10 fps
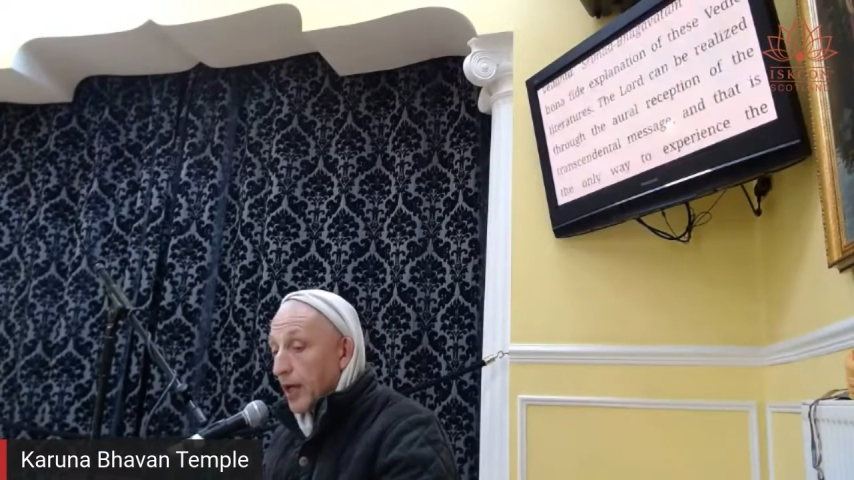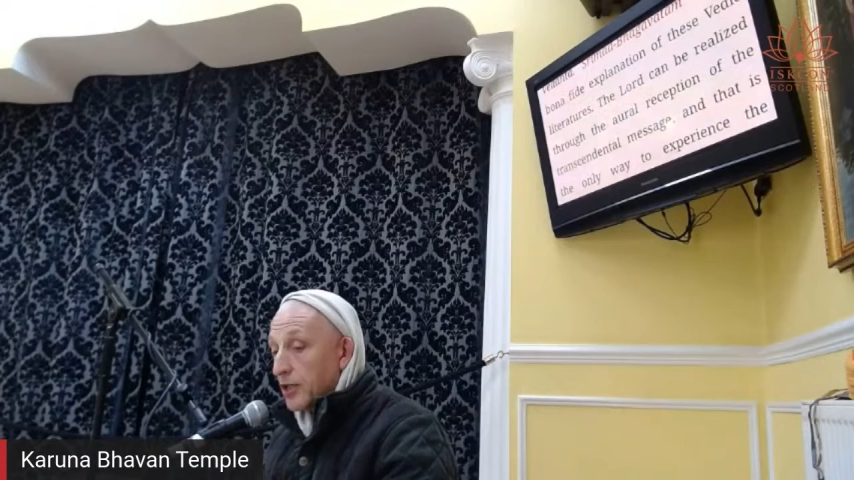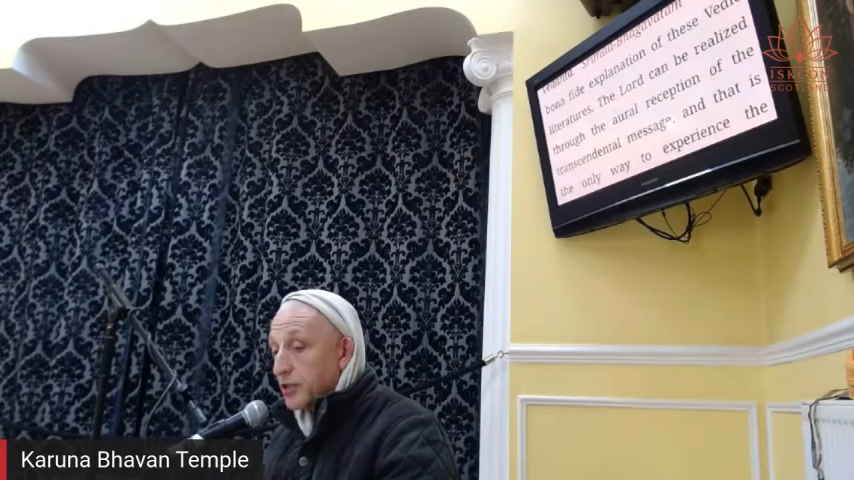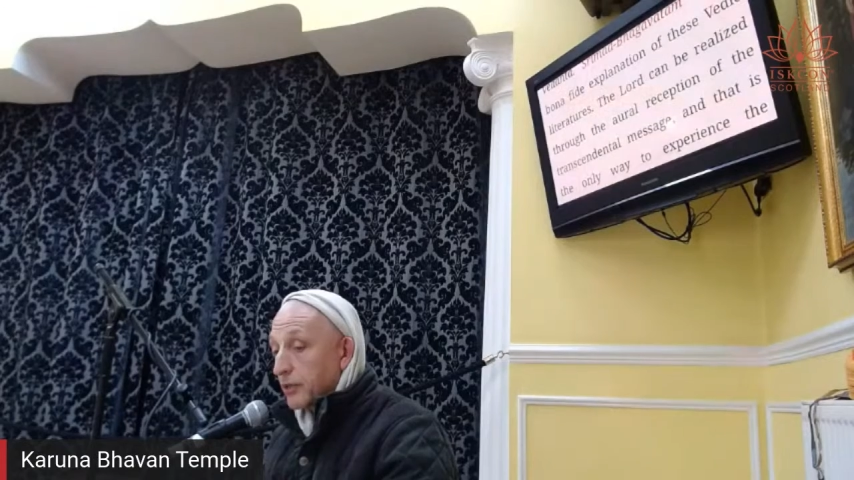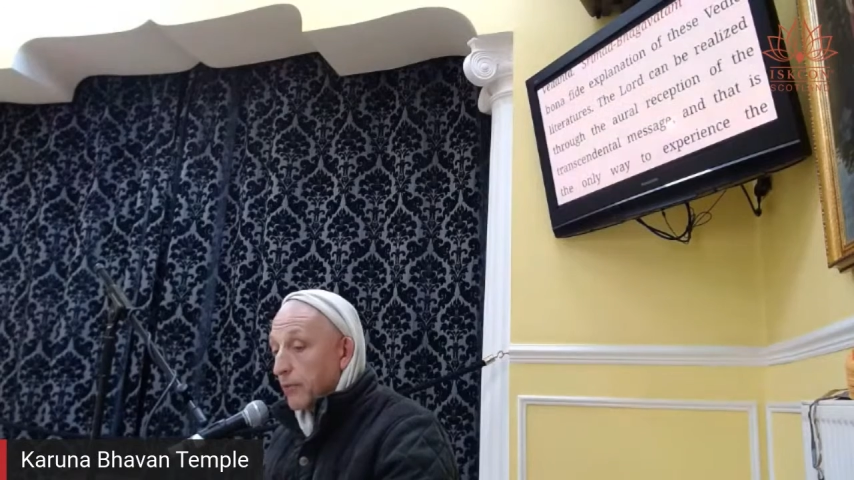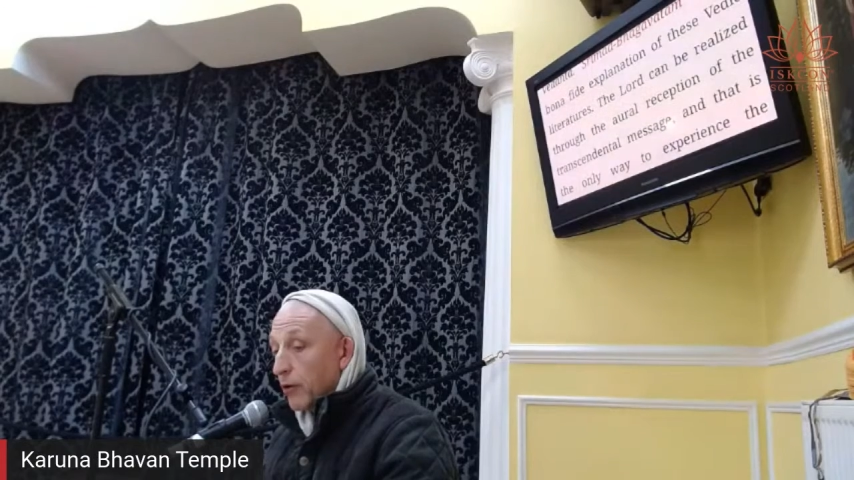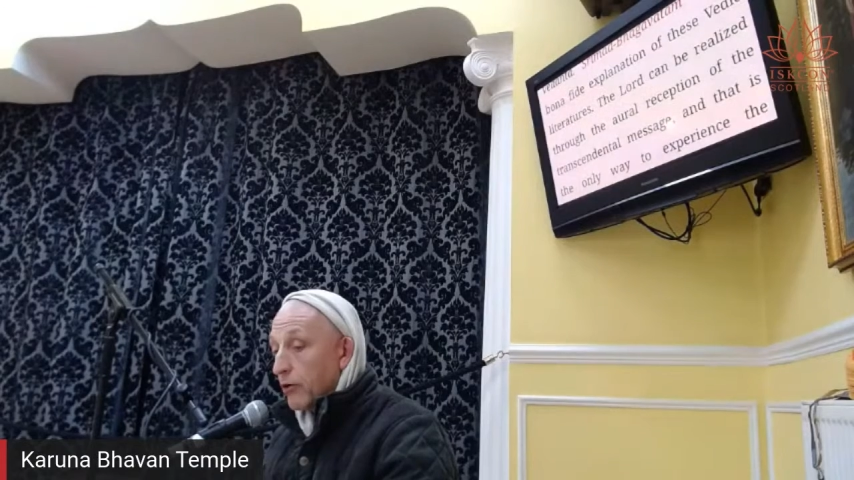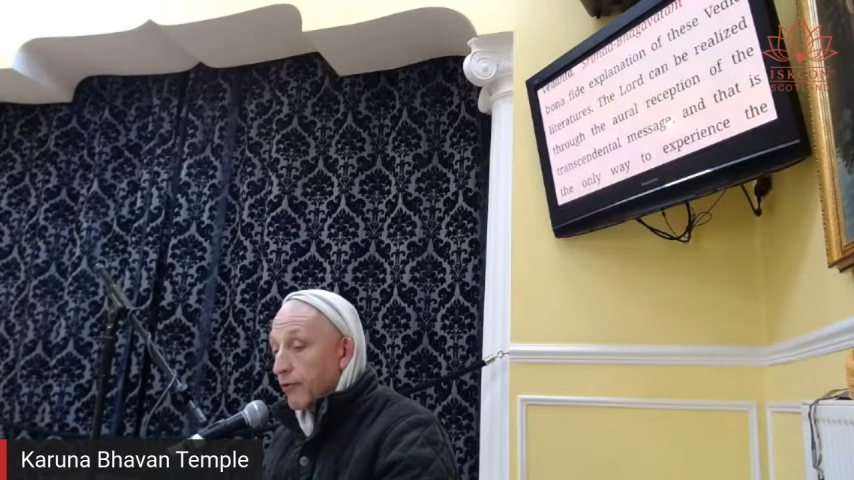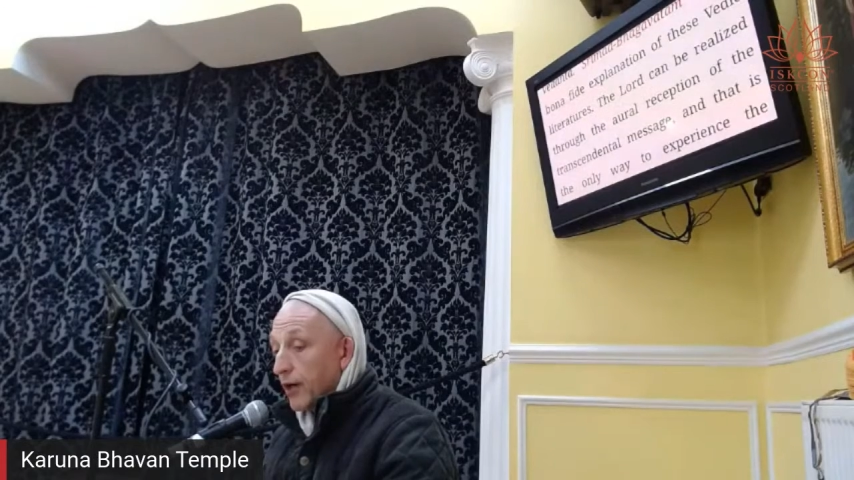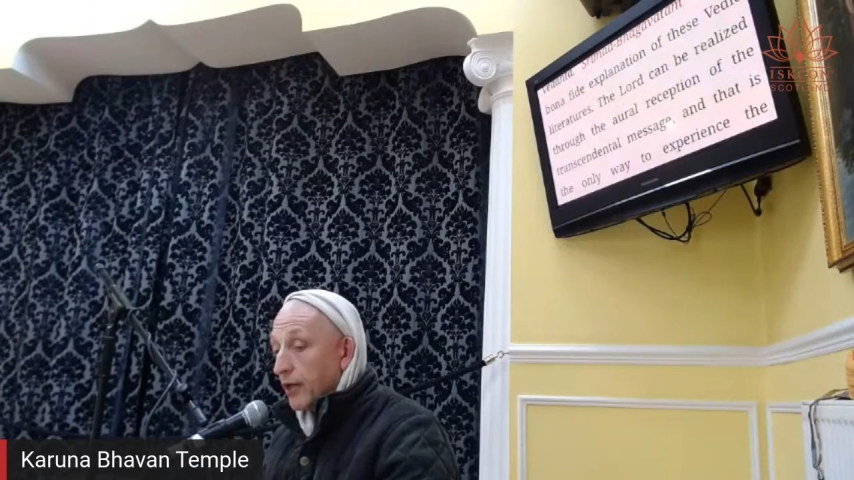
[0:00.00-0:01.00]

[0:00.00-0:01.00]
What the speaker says: is the bona